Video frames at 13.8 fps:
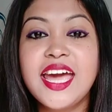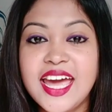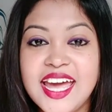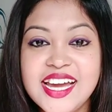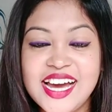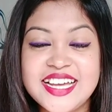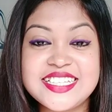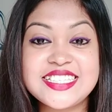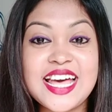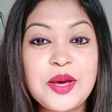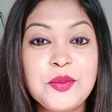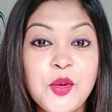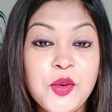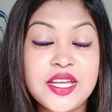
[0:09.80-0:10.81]
Hey guys,
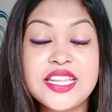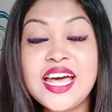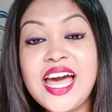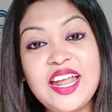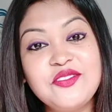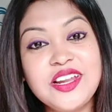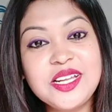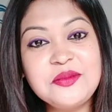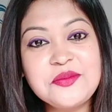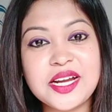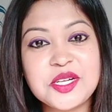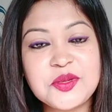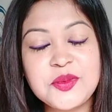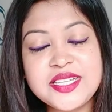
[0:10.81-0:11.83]
I'm Ankita and welcome
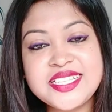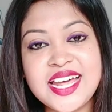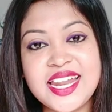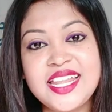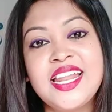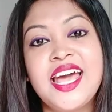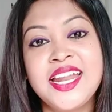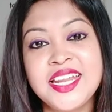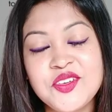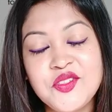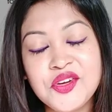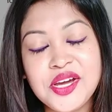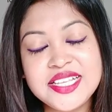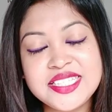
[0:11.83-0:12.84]
back to my channel. And
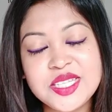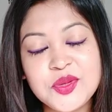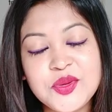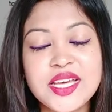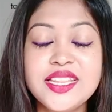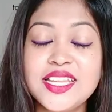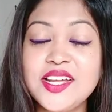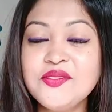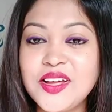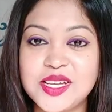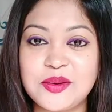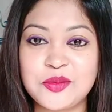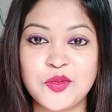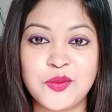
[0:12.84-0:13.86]
if you guys are new here, then
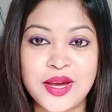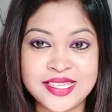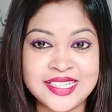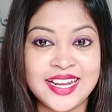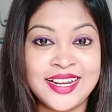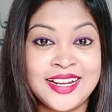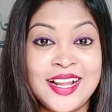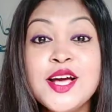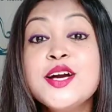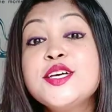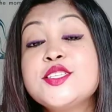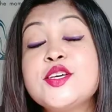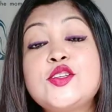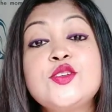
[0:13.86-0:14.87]
welcome to my channel.
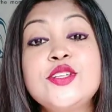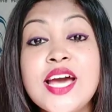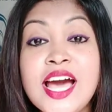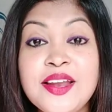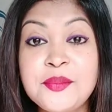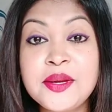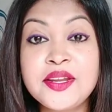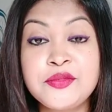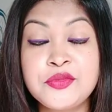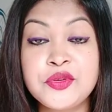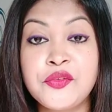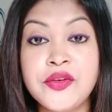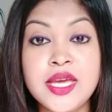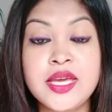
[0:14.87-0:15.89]
So today I'll be
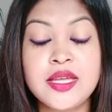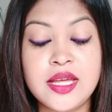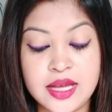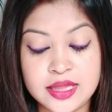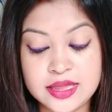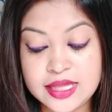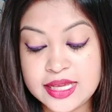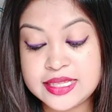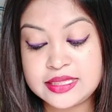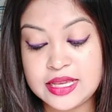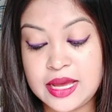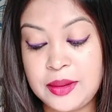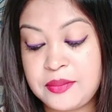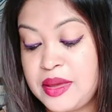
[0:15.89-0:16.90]
reviewing
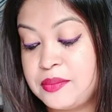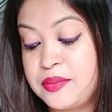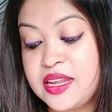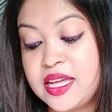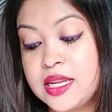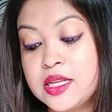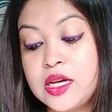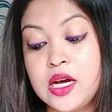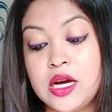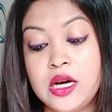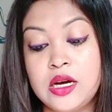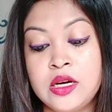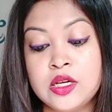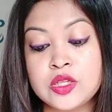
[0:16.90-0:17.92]
this Maybelline
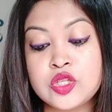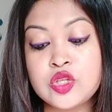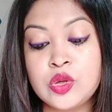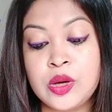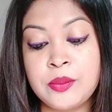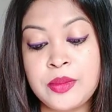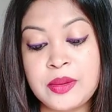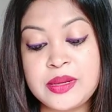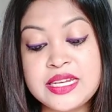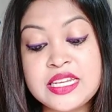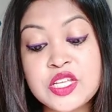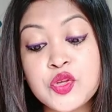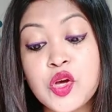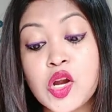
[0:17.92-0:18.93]

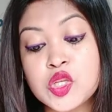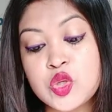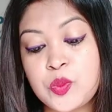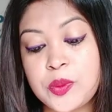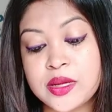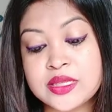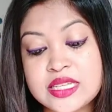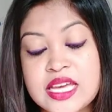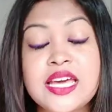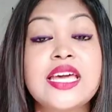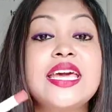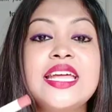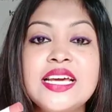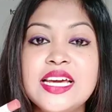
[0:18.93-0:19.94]
New York
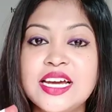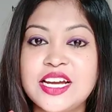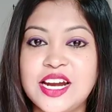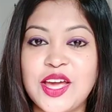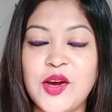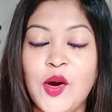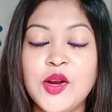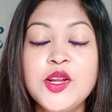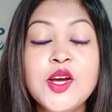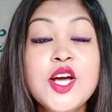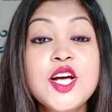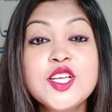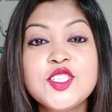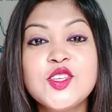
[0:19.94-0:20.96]
Superstay Ink Crayon.
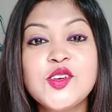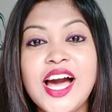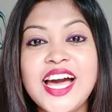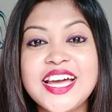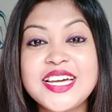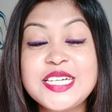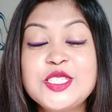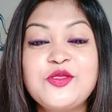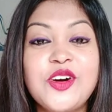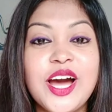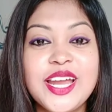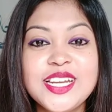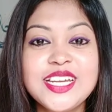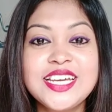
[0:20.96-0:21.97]
So guys,
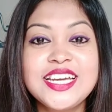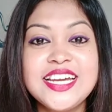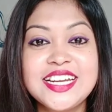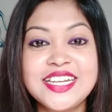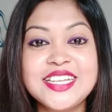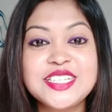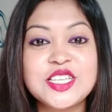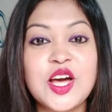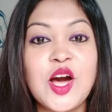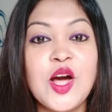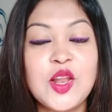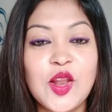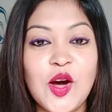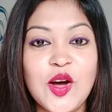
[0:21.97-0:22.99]
finally it is
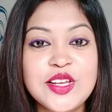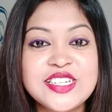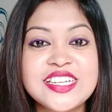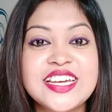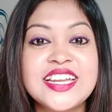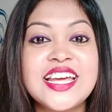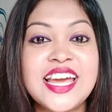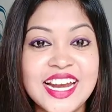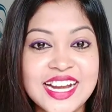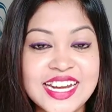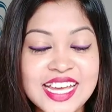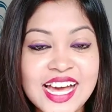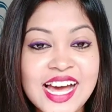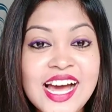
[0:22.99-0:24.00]
launched in
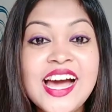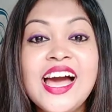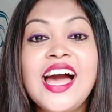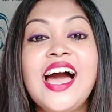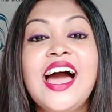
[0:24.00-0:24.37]
India.